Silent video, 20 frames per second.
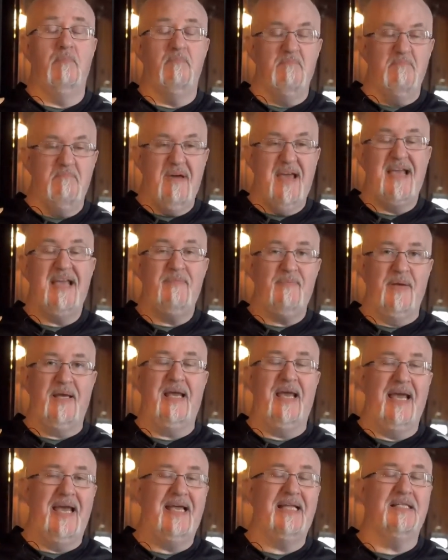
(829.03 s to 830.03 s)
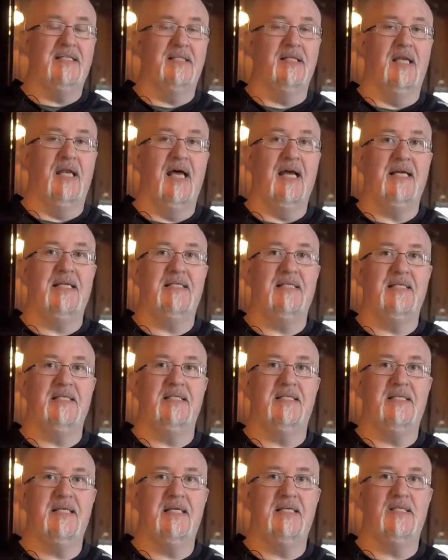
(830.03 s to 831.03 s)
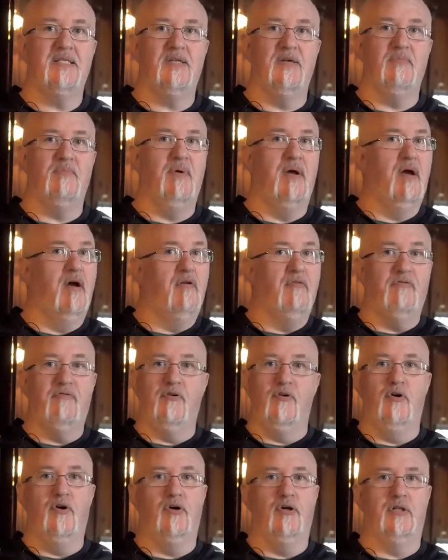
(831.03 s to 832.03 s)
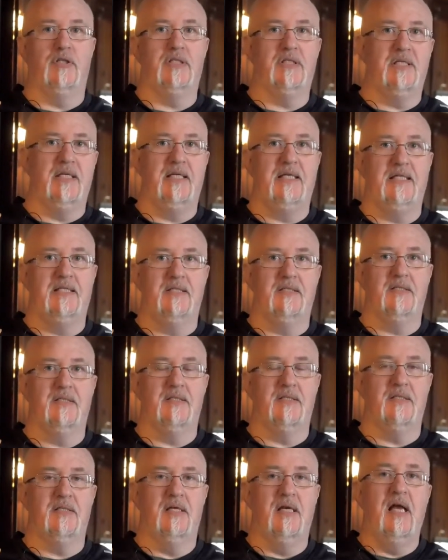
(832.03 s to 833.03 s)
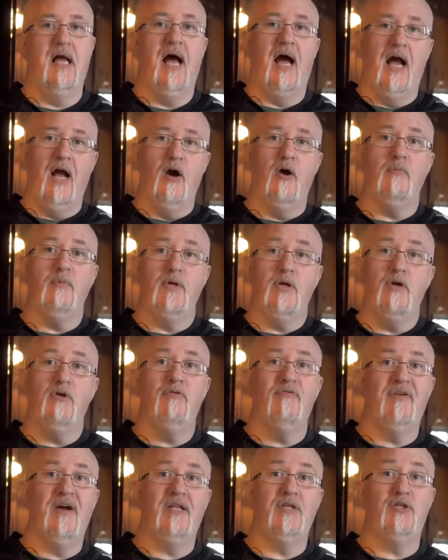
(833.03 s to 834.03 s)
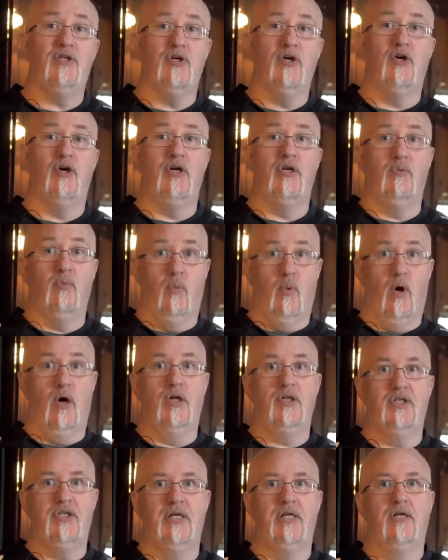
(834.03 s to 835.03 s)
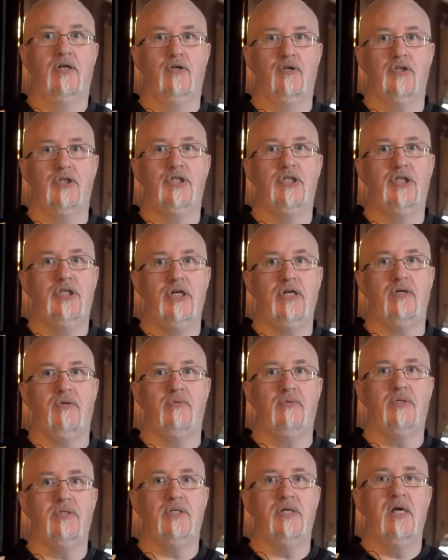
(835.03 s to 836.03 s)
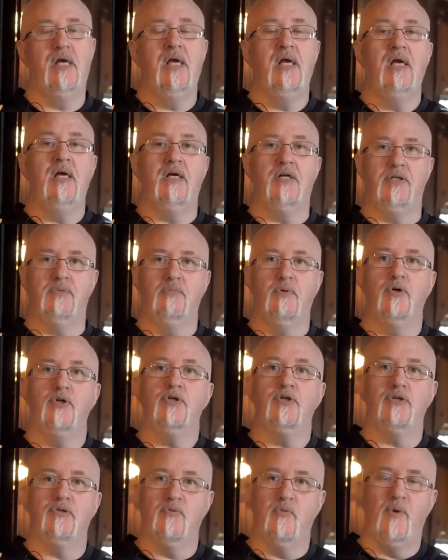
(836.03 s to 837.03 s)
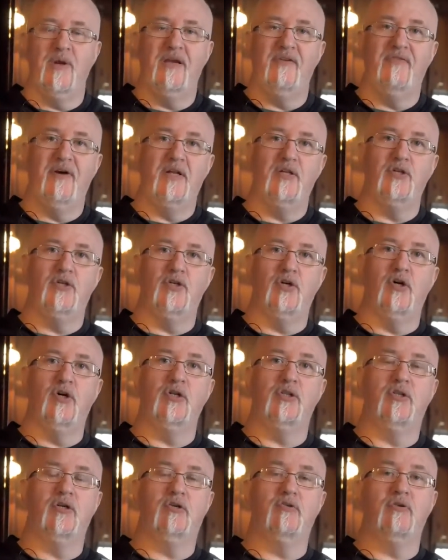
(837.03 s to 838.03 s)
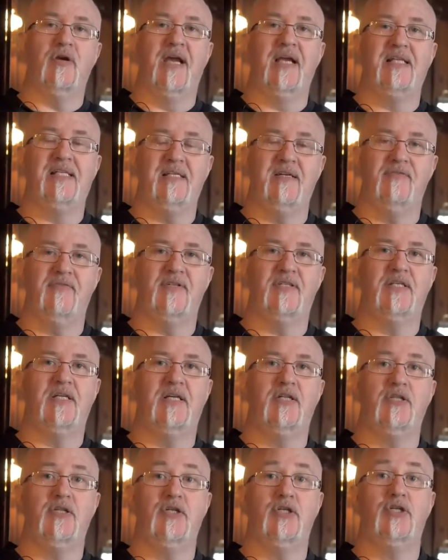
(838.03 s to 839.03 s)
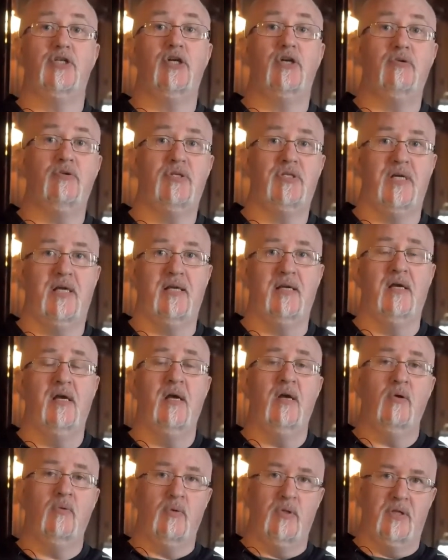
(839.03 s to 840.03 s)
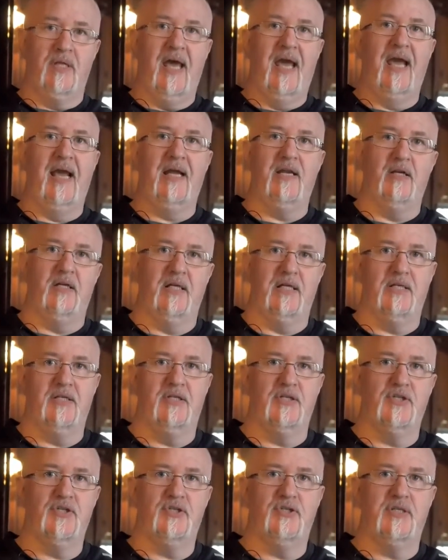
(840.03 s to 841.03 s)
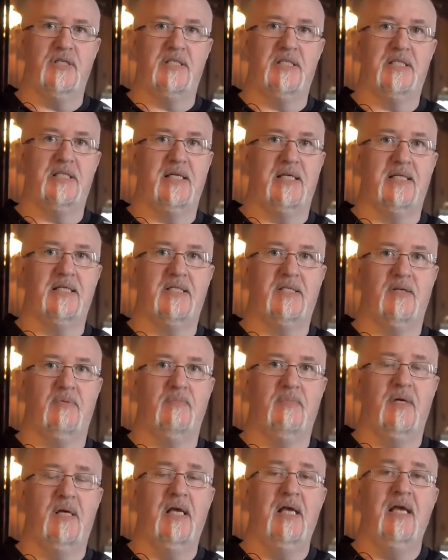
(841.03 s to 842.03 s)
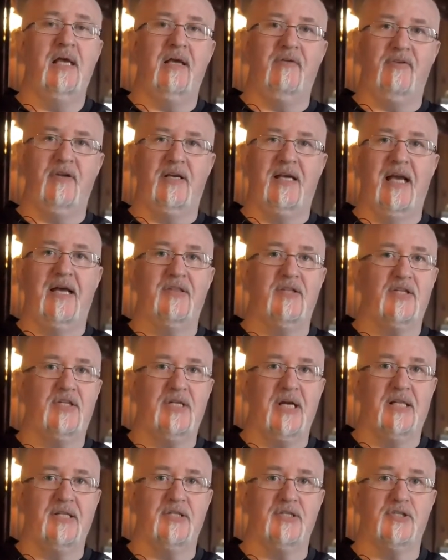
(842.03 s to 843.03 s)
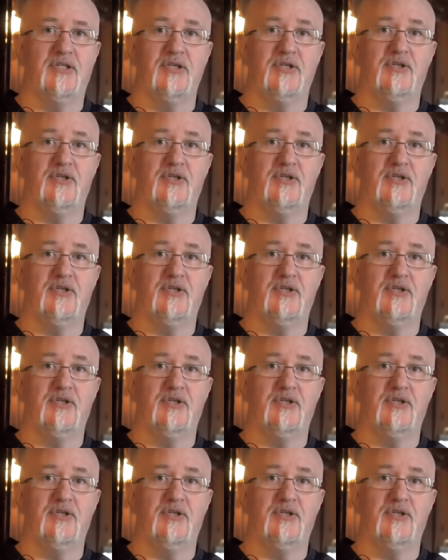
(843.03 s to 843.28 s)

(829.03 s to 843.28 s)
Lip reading: Maybe it is the lighting system for all seasons. I hope you've enjoyed watching us shoot as much as we've enjoyed the creativity in the shooting with the Hähnel Industries system. If you get the chance to